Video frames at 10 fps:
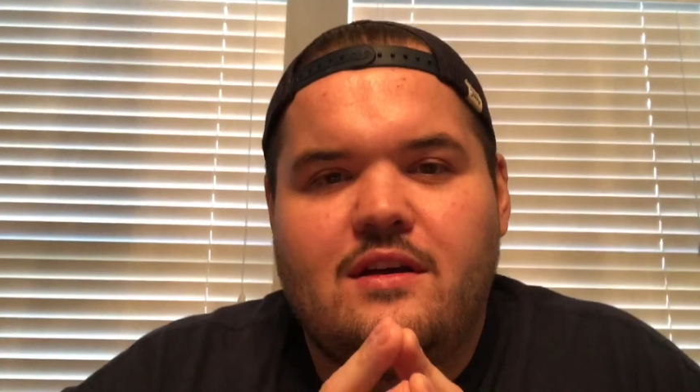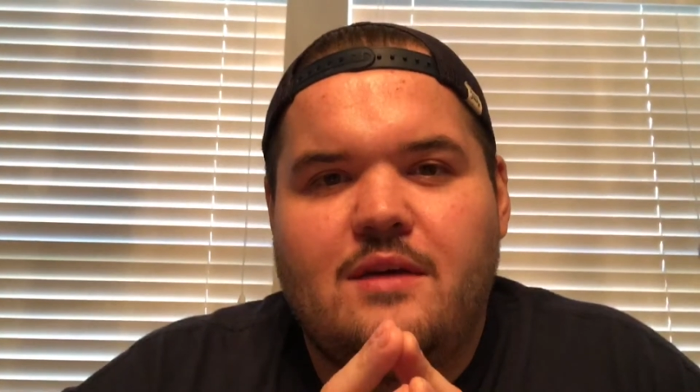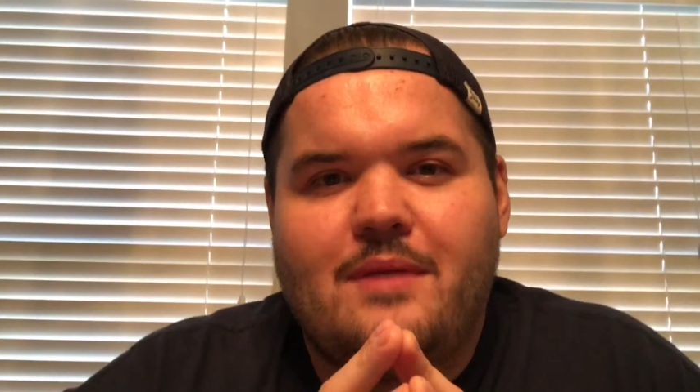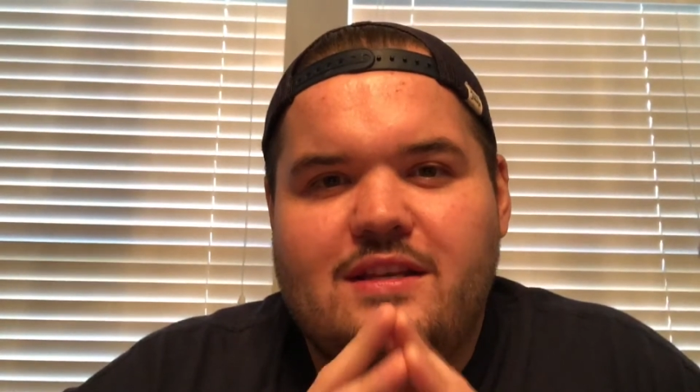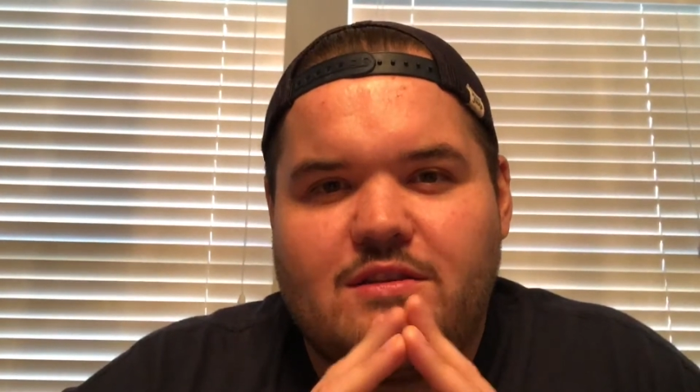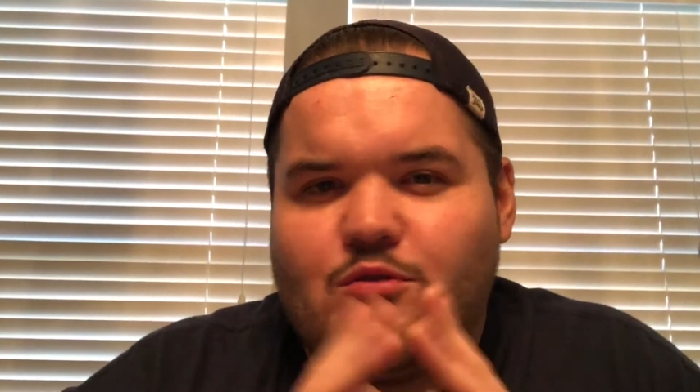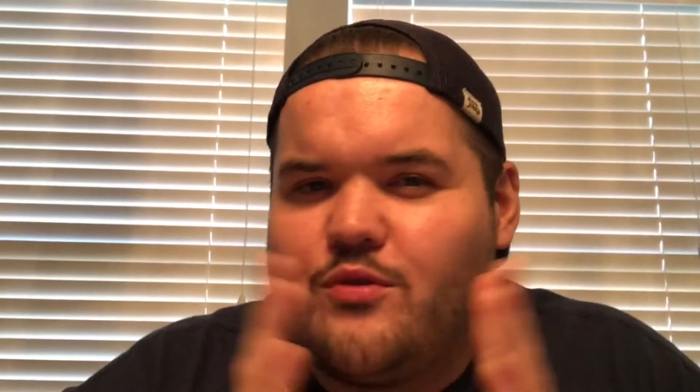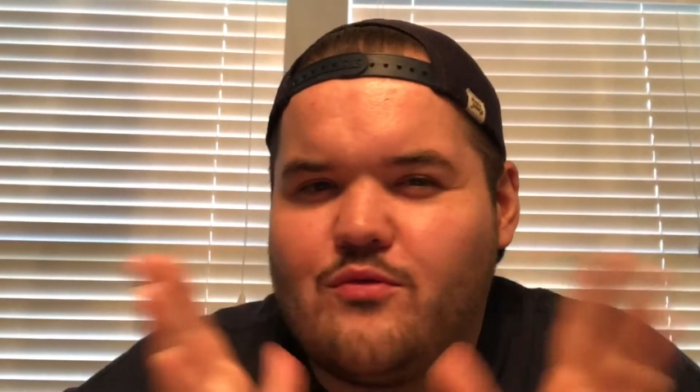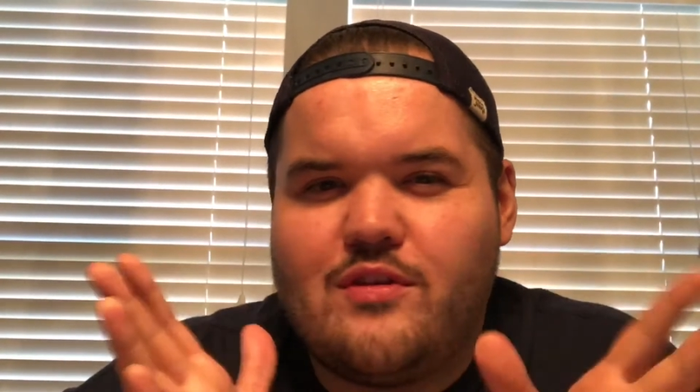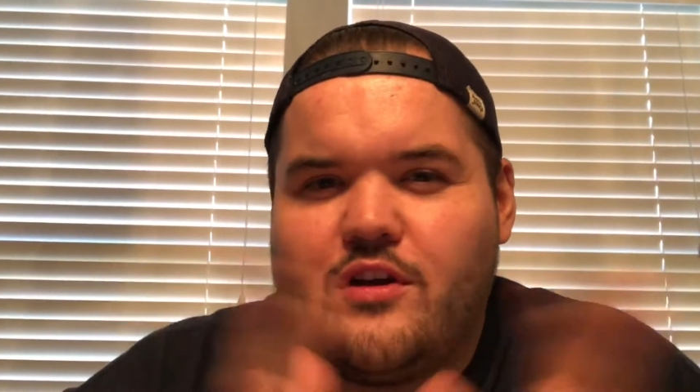Basically,
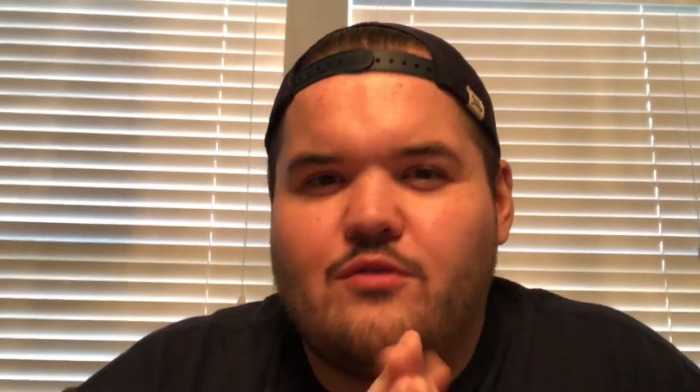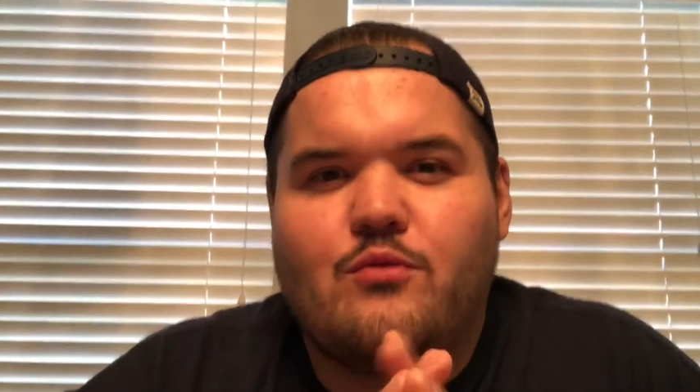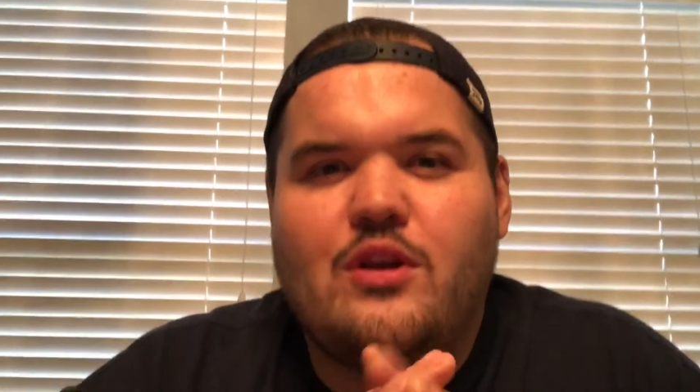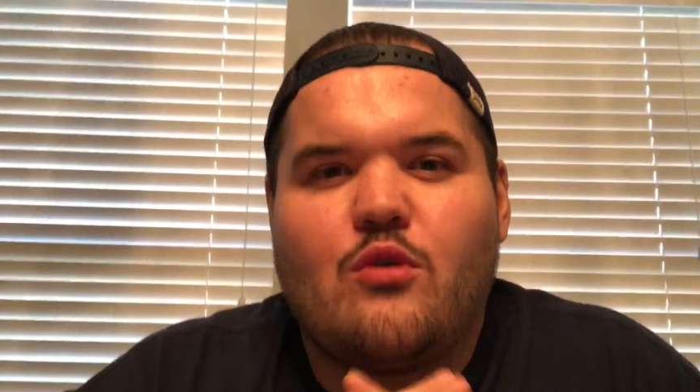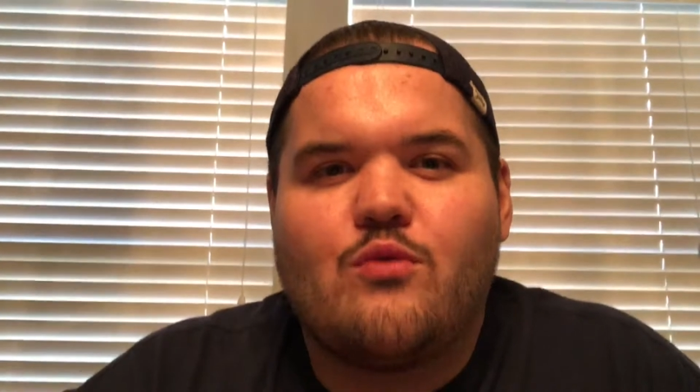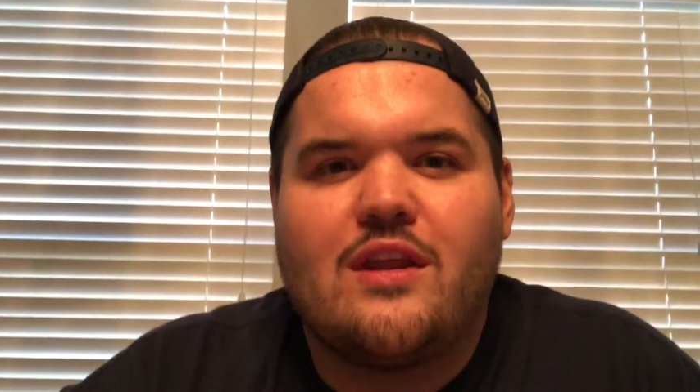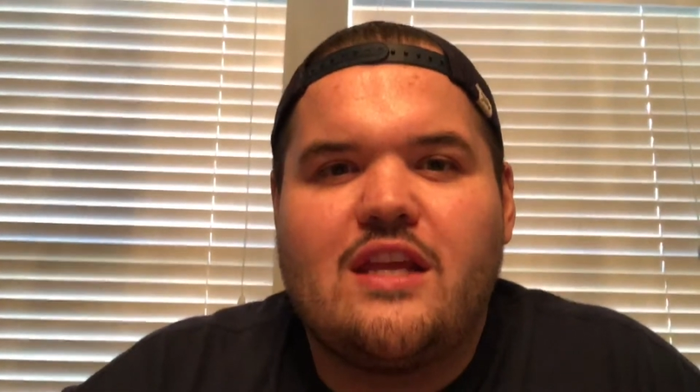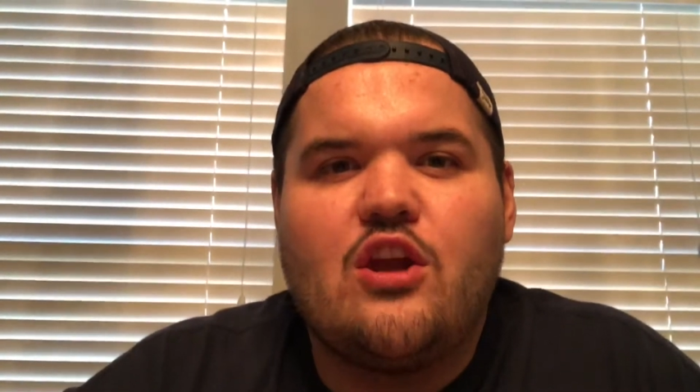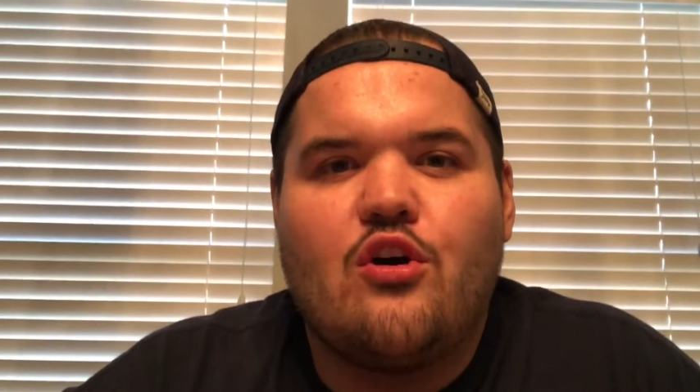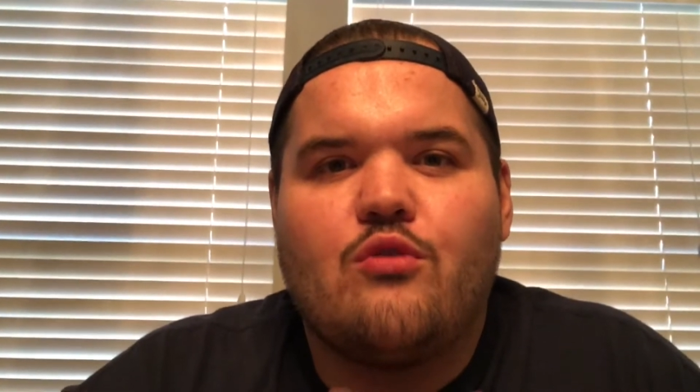we don't really
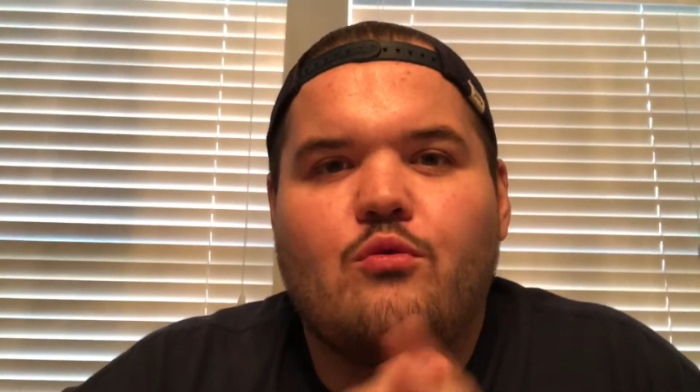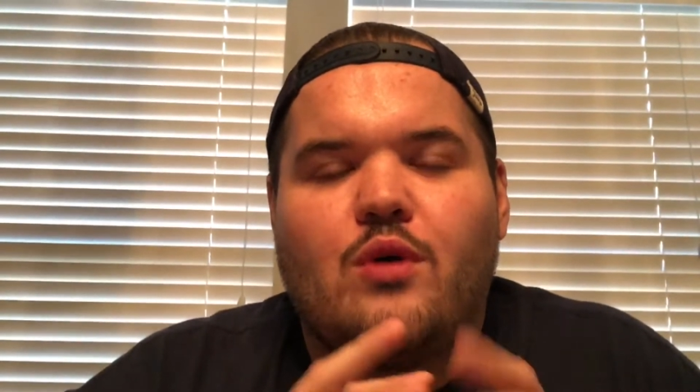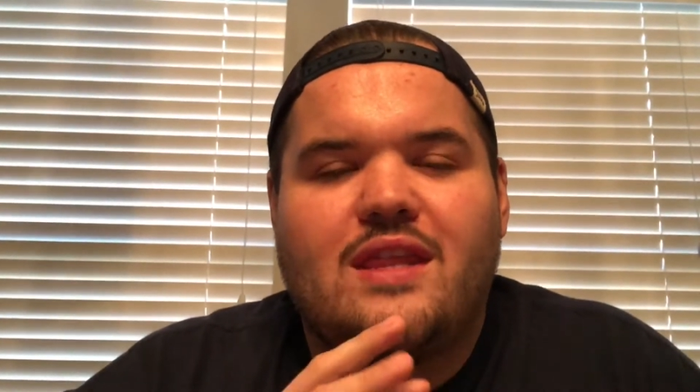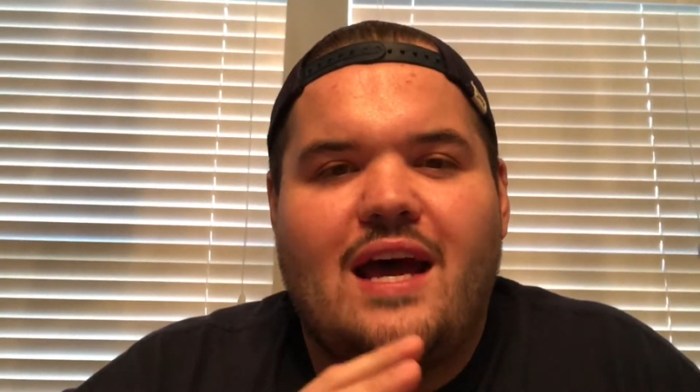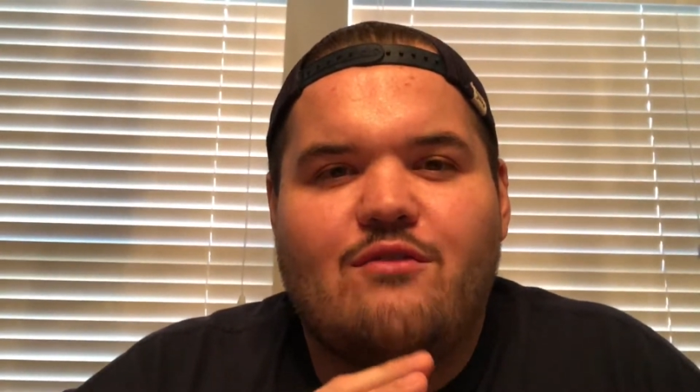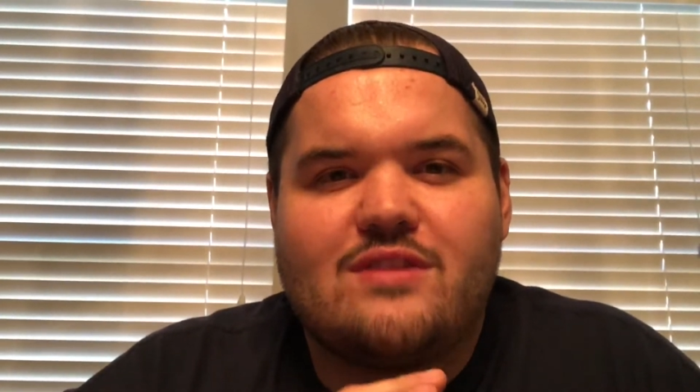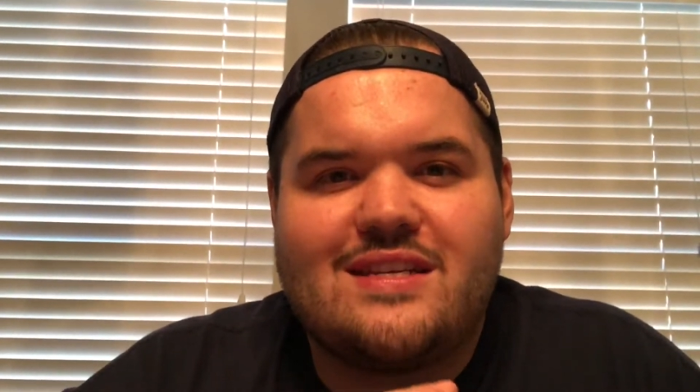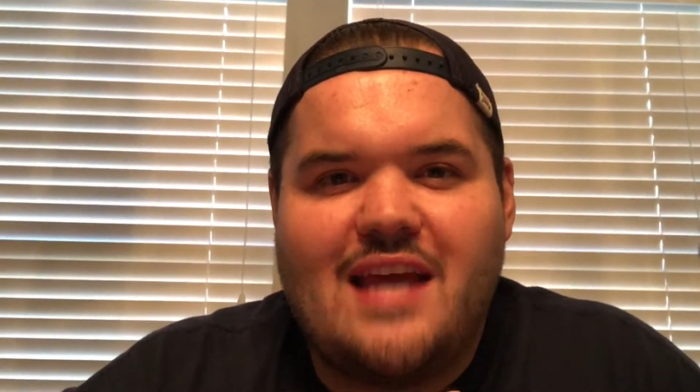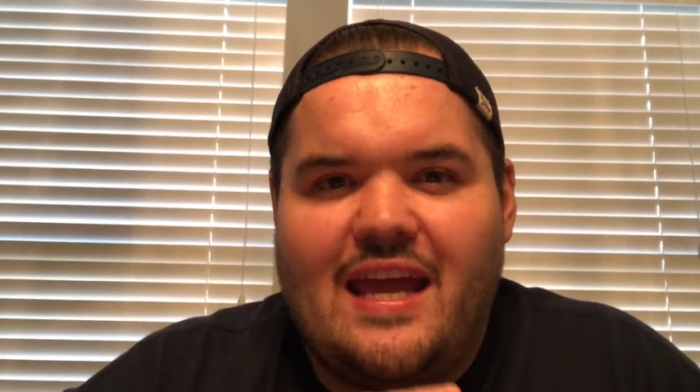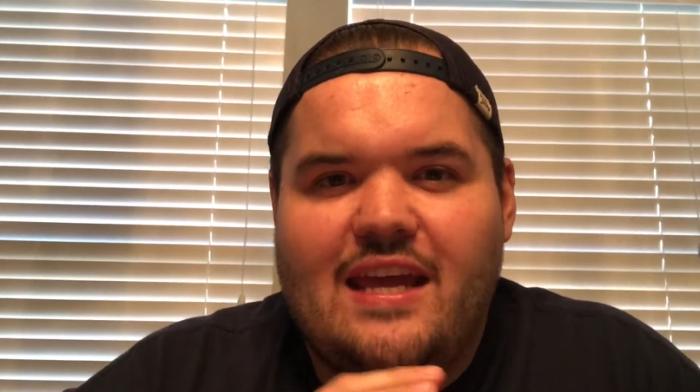know what that was
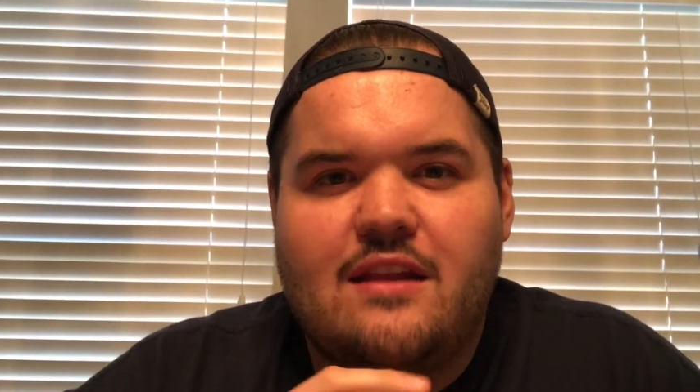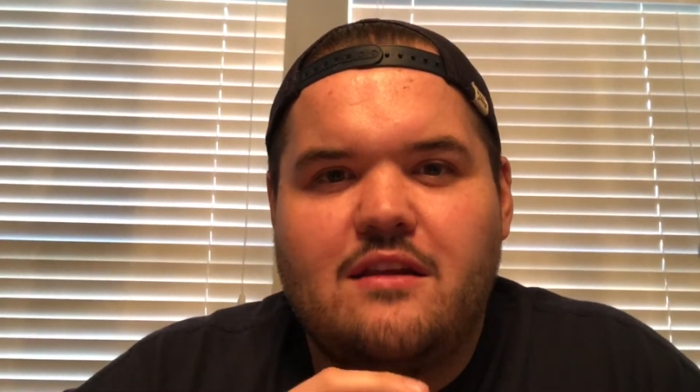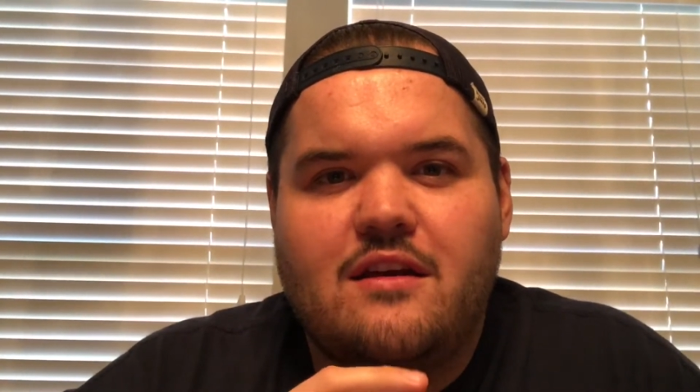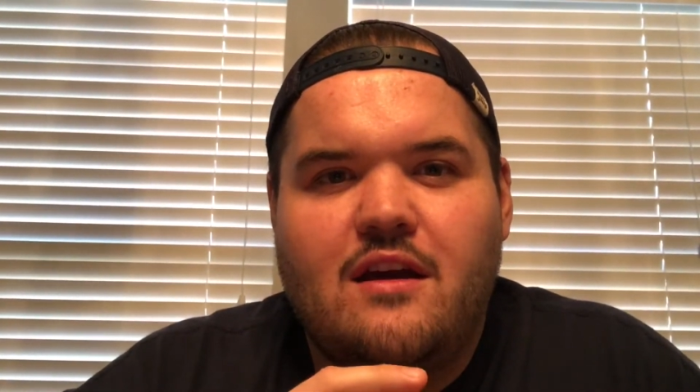saying.